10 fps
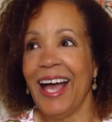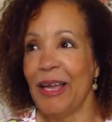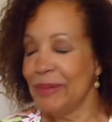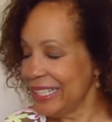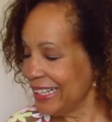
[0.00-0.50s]

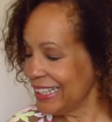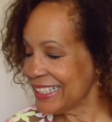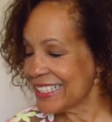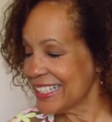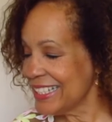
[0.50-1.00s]
I mean,
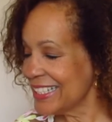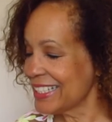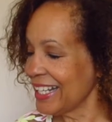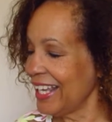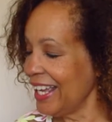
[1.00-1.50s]
this
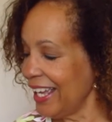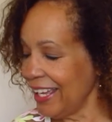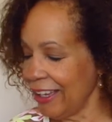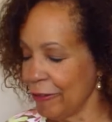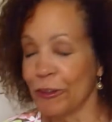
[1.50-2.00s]
is,
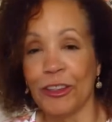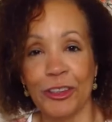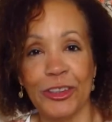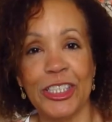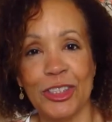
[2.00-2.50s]
for
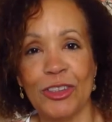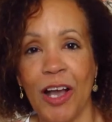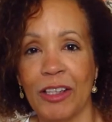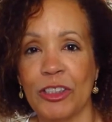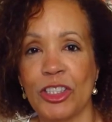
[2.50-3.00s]
thirty-two
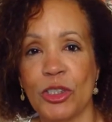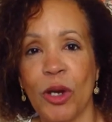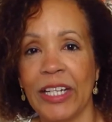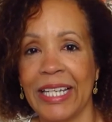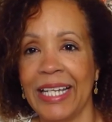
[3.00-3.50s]
dollars, you
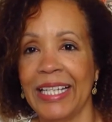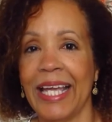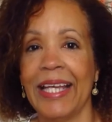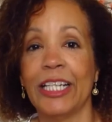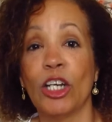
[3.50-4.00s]
are
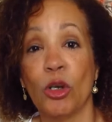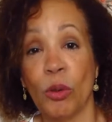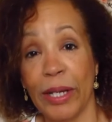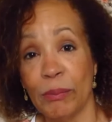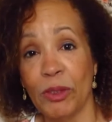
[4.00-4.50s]
getting an
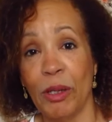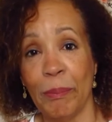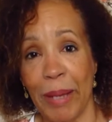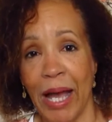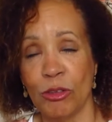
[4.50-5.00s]
incredible
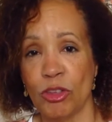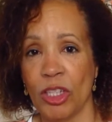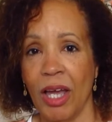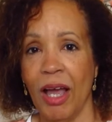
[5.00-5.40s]
amount